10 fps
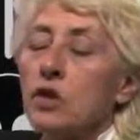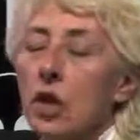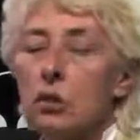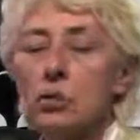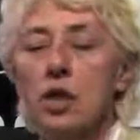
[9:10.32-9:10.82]

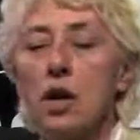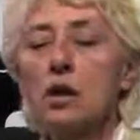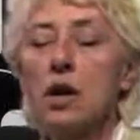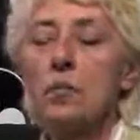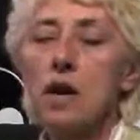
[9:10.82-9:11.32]
So
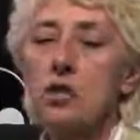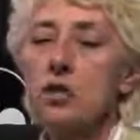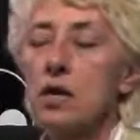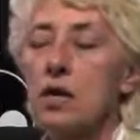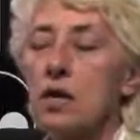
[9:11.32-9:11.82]
John Lamb
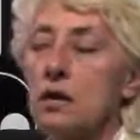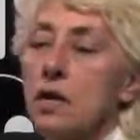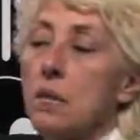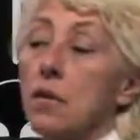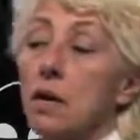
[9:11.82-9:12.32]
Lash, not in his
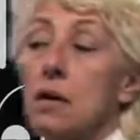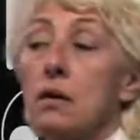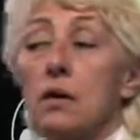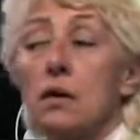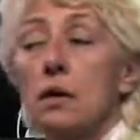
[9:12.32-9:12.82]
name, and
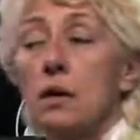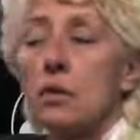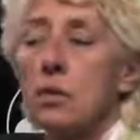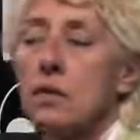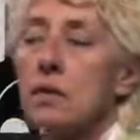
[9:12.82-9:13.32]
then
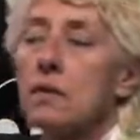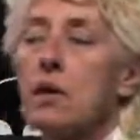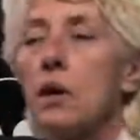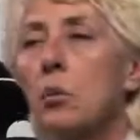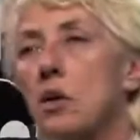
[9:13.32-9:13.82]
the rest of the
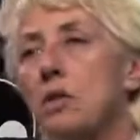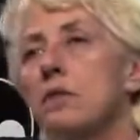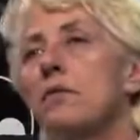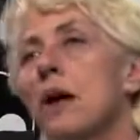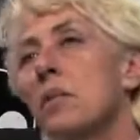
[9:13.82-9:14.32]
title. But
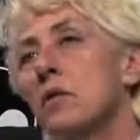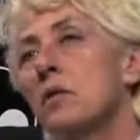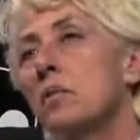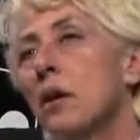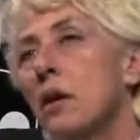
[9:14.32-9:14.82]
it's a
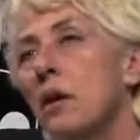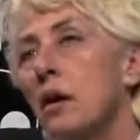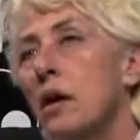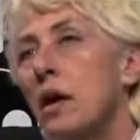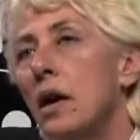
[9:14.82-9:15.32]
fabulous book,
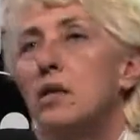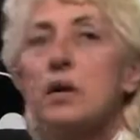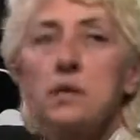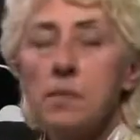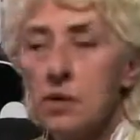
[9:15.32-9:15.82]
and he
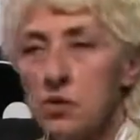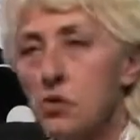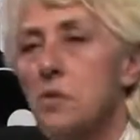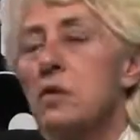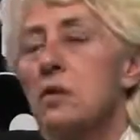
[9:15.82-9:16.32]
talks about the
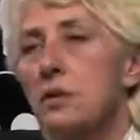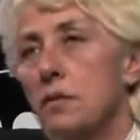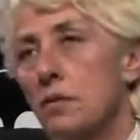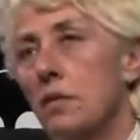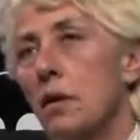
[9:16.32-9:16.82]
true
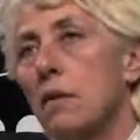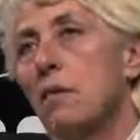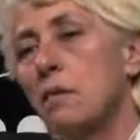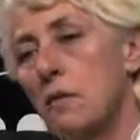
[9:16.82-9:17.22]
mission of